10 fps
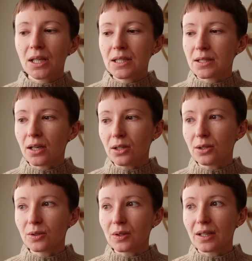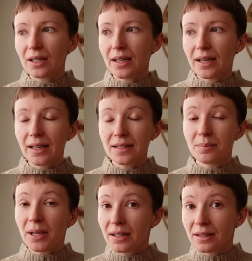So it's
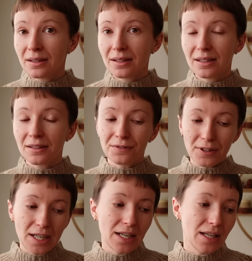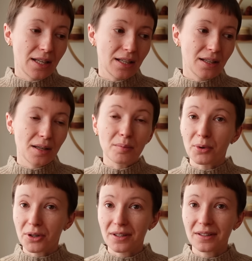been a very
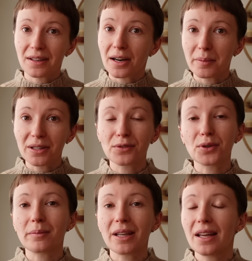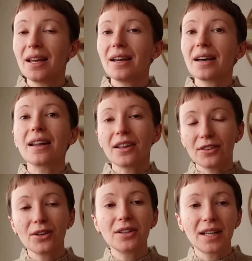important garment for me, and I
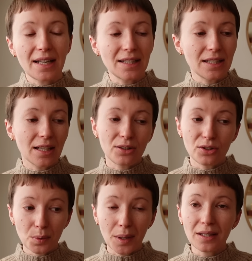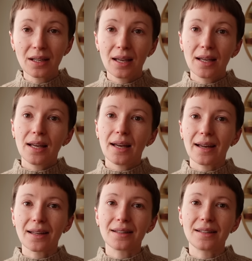thought that I need a new one,
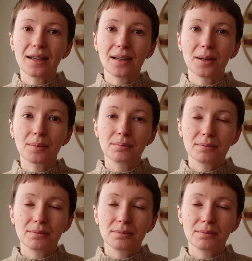and